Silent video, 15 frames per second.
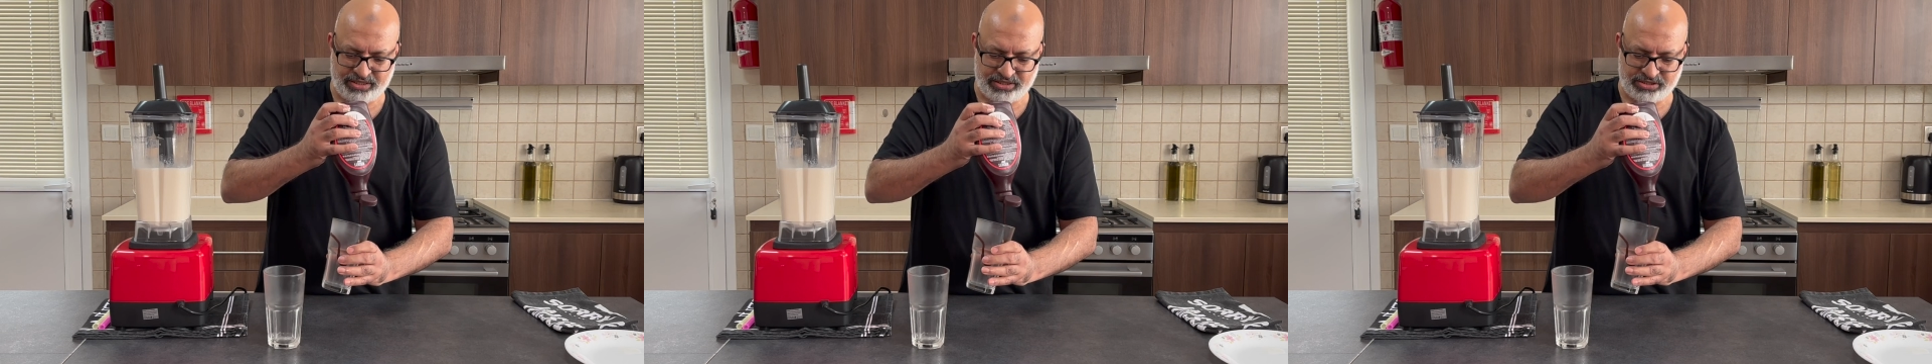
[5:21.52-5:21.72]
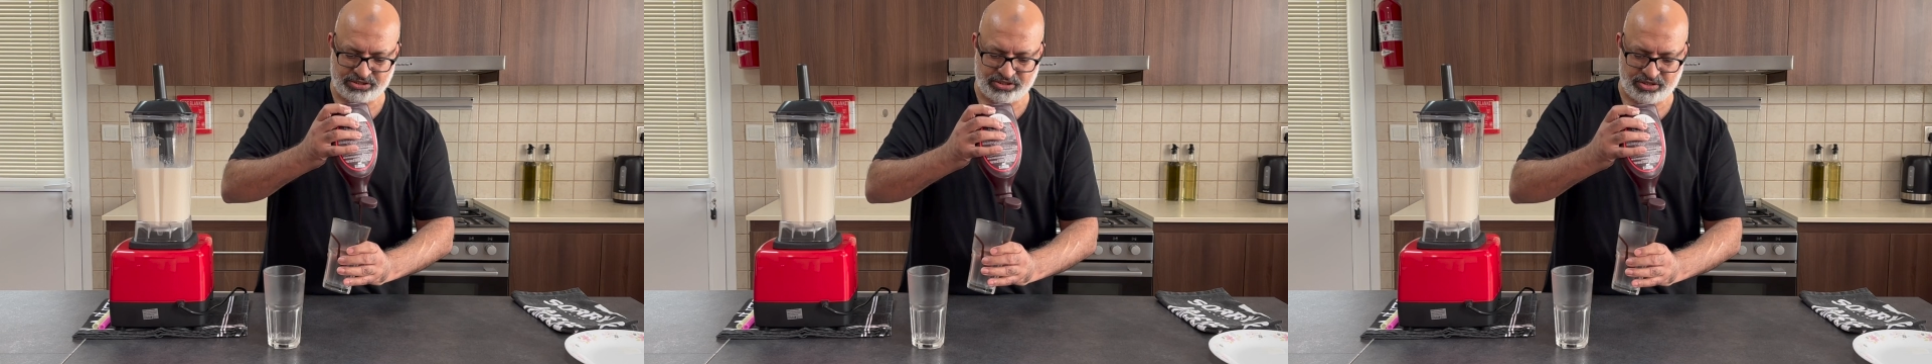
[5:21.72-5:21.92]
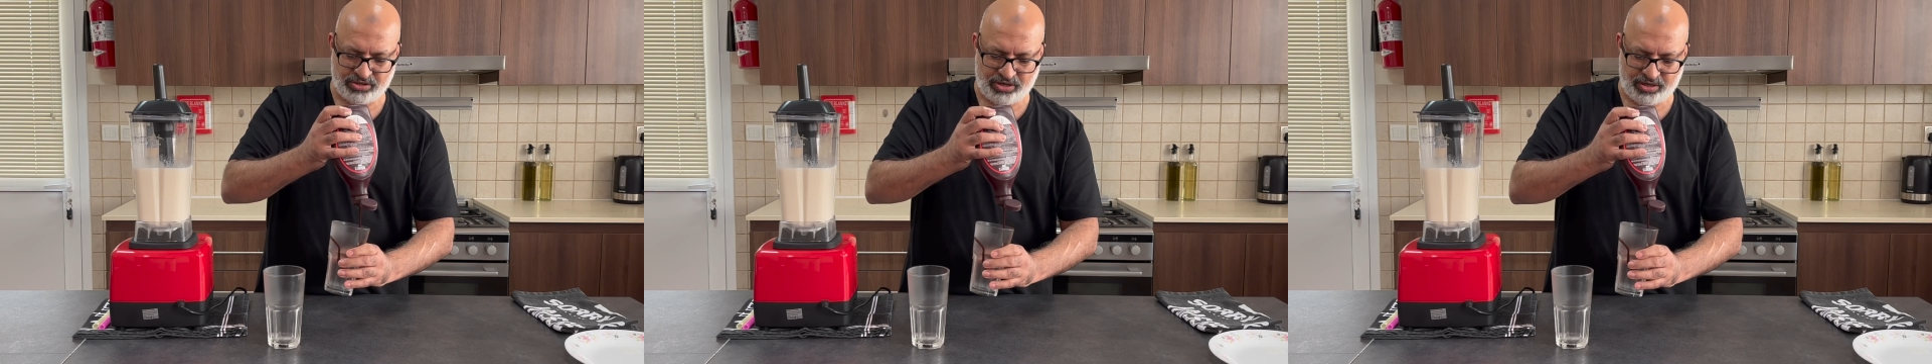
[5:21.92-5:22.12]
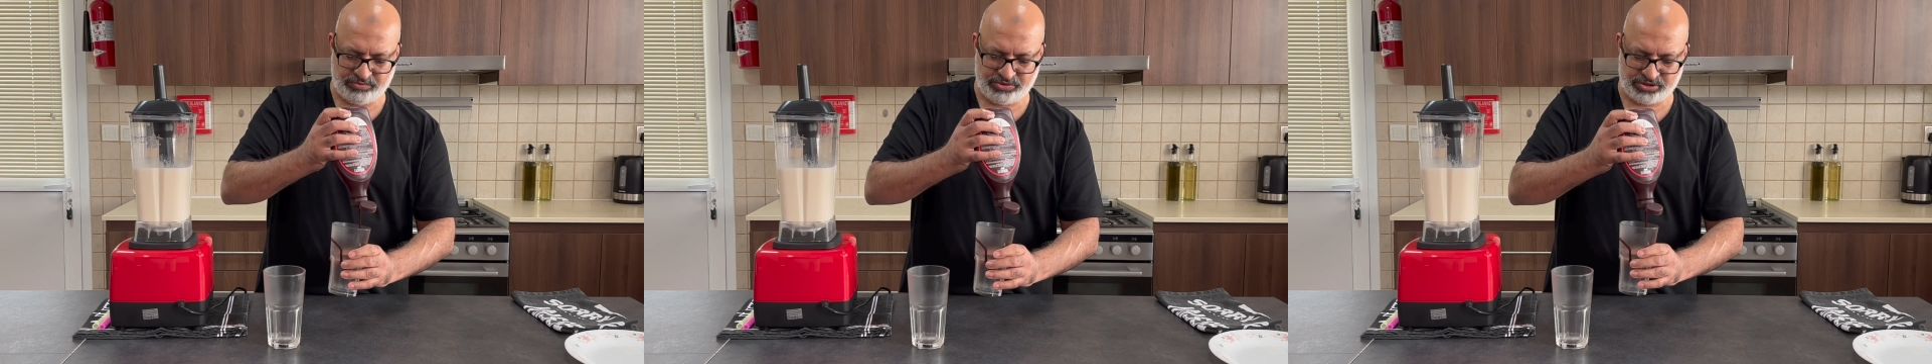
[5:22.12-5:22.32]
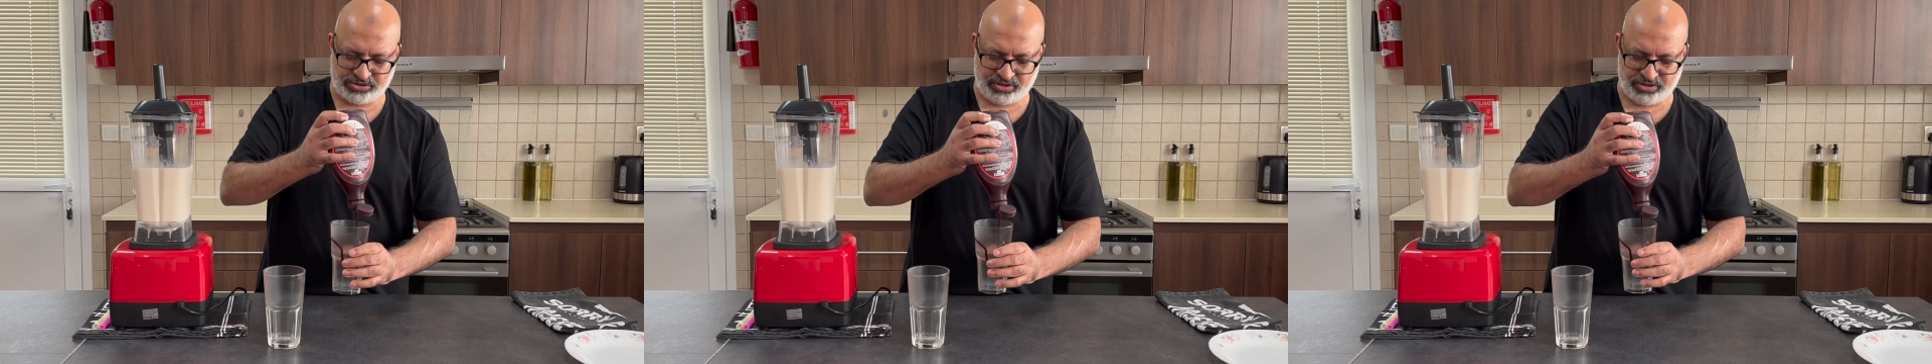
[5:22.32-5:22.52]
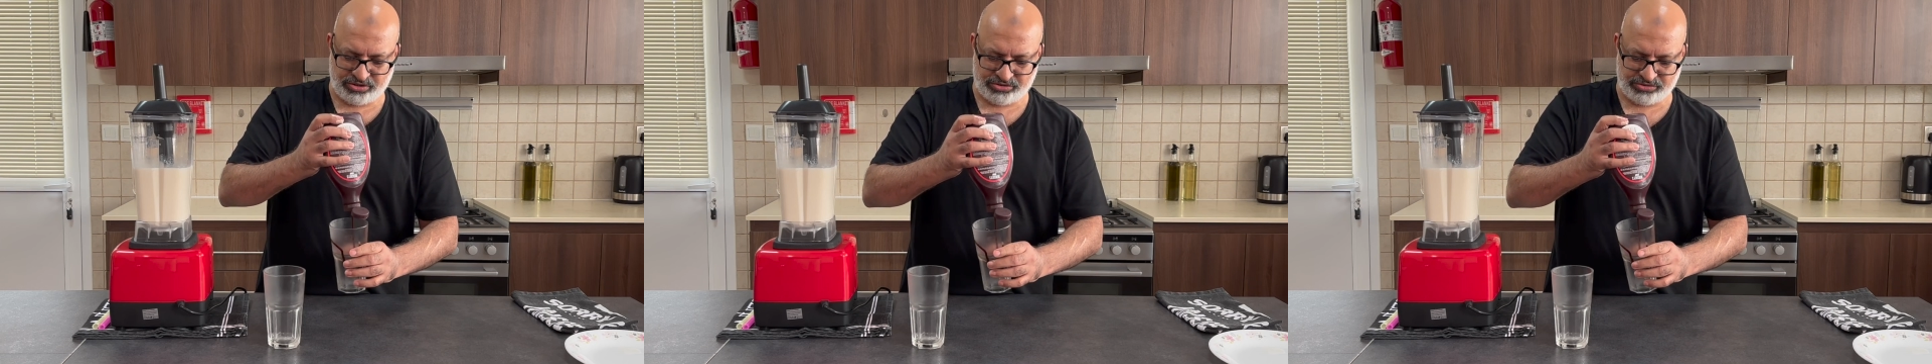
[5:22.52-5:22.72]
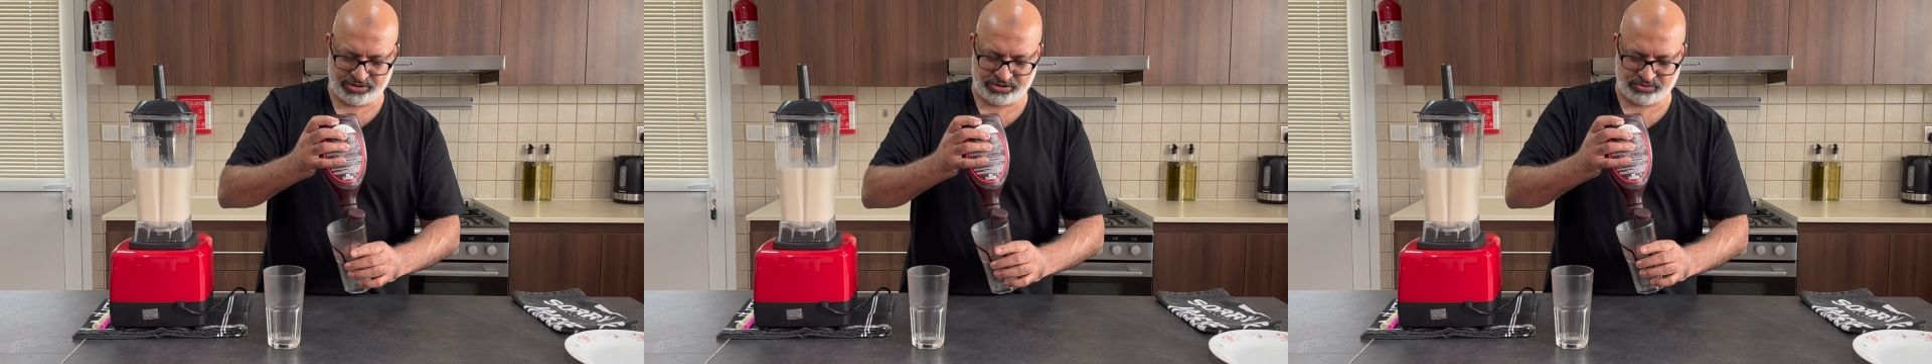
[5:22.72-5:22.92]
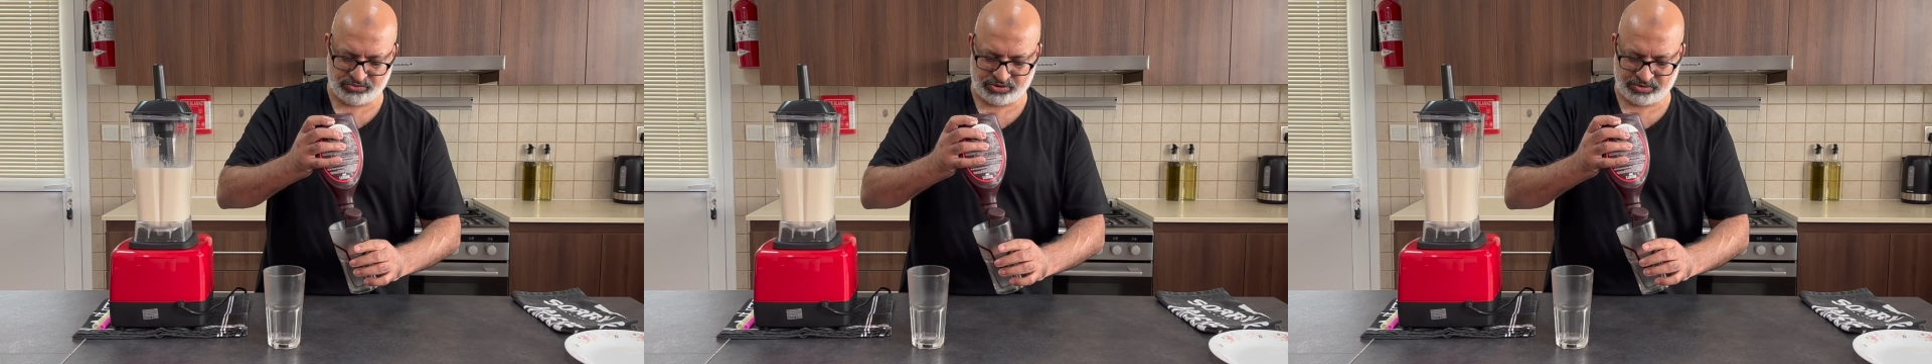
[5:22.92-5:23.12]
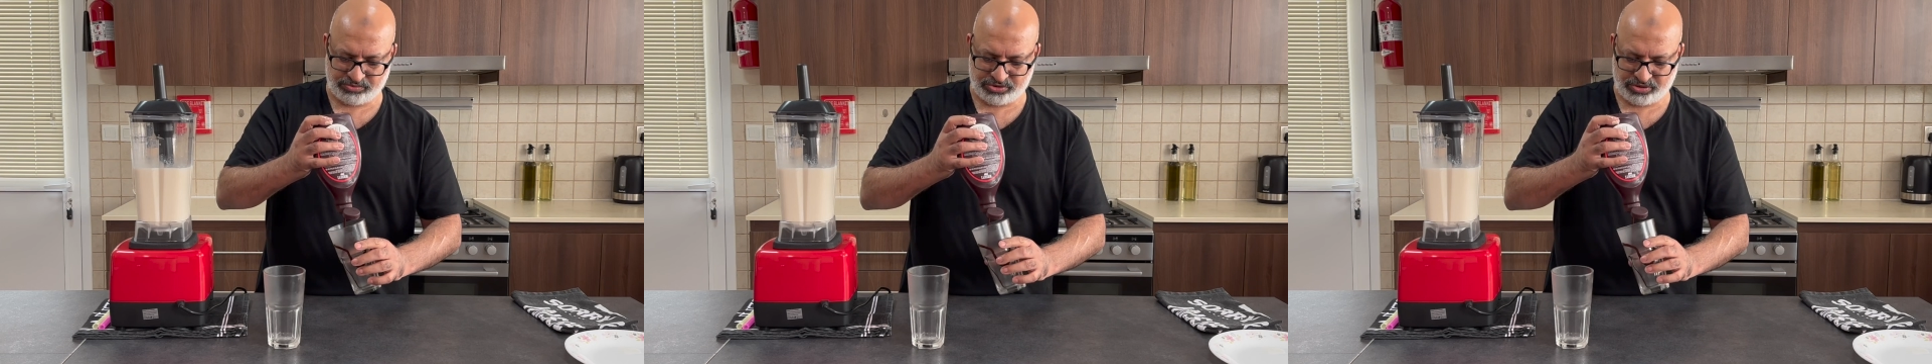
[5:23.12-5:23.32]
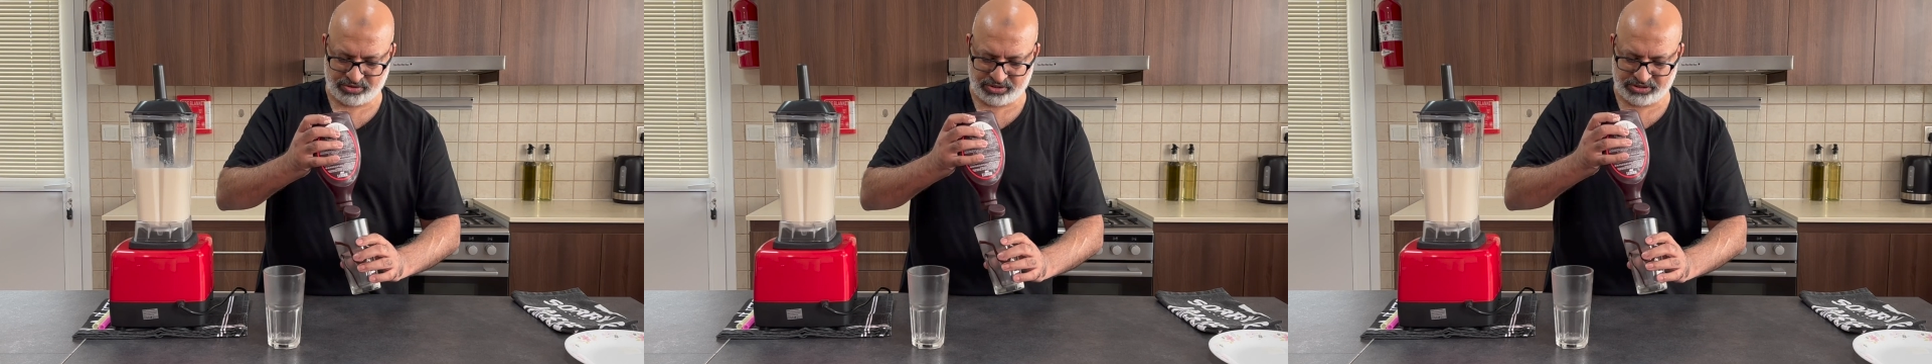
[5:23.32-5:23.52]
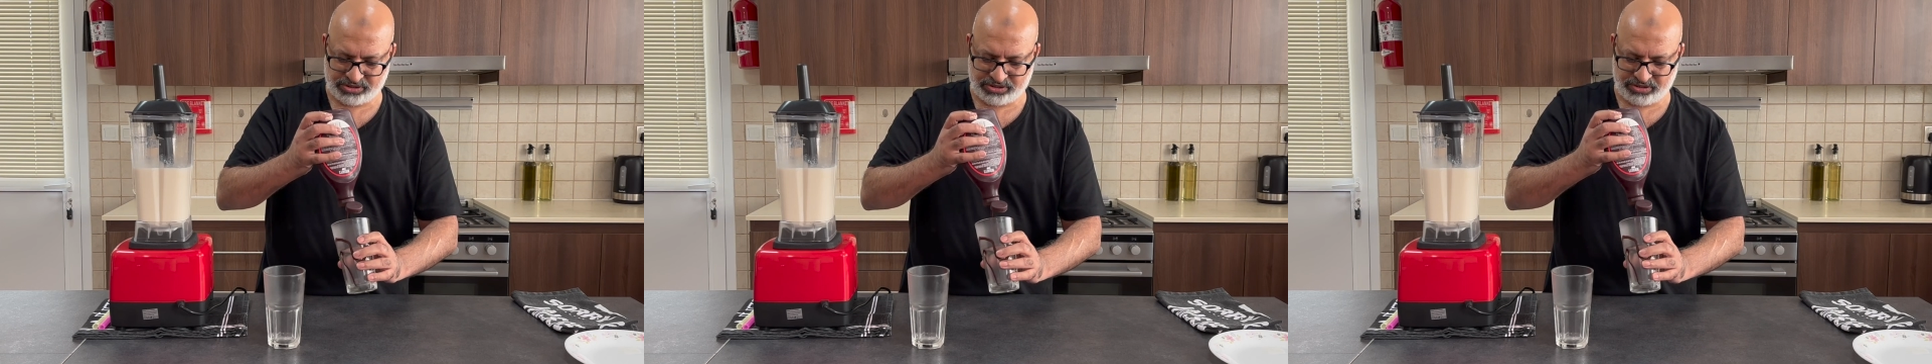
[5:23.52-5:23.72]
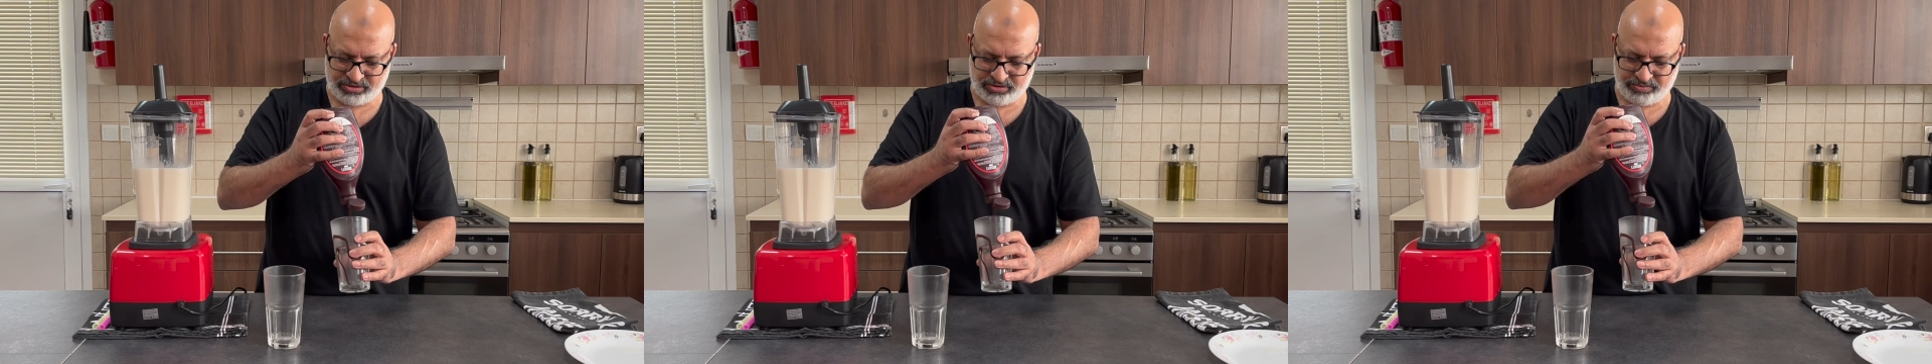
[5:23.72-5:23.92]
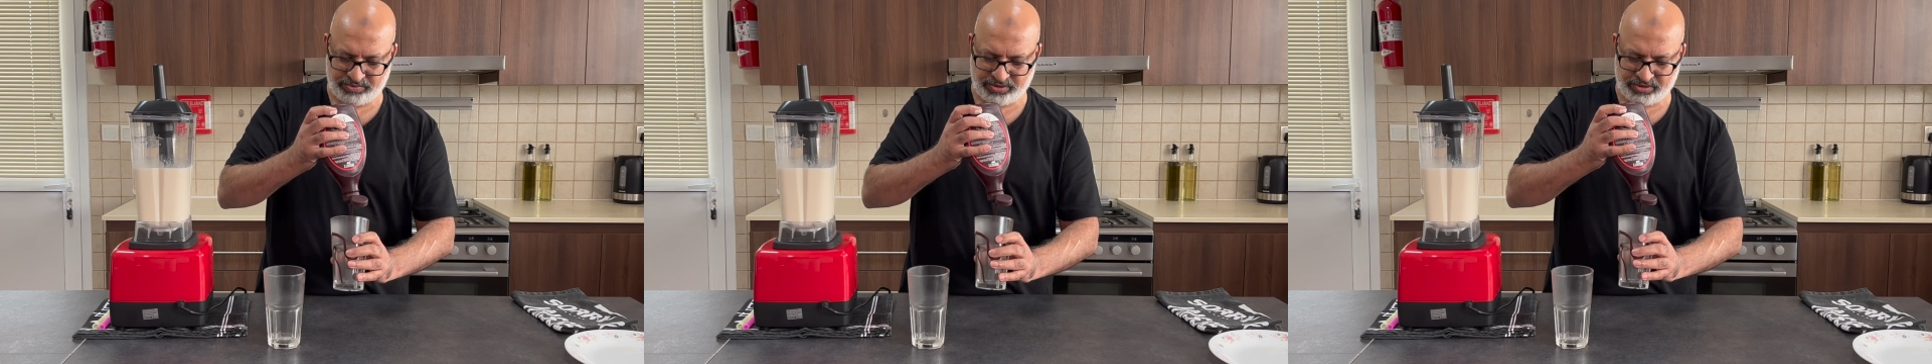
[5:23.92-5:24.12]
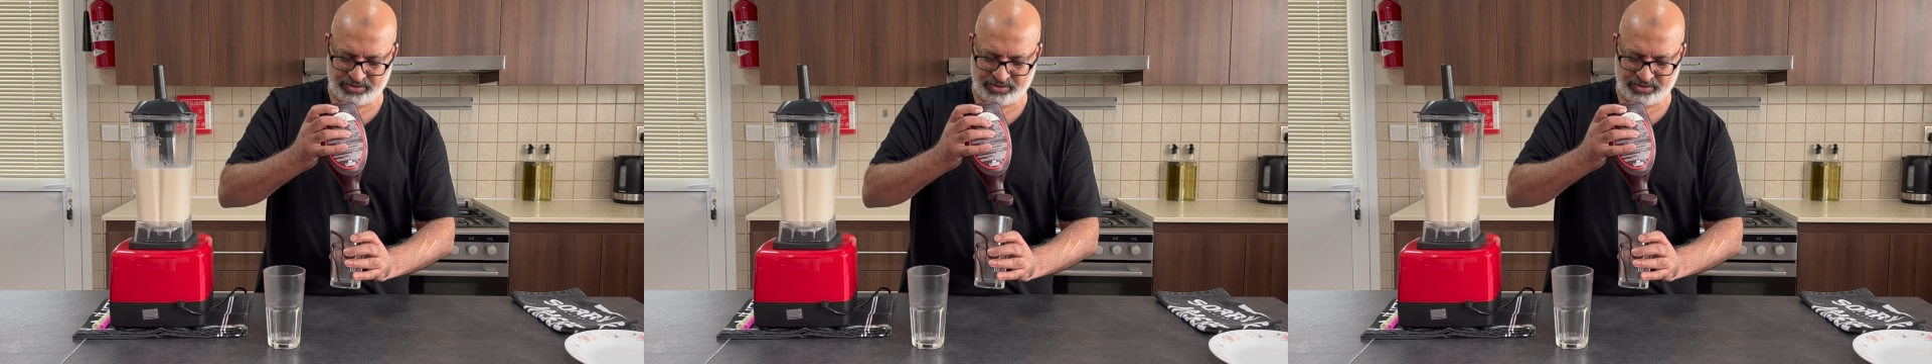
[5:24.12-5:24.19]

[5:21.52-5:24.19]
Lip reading: So I'm just going to drizzle some chocolate syrup.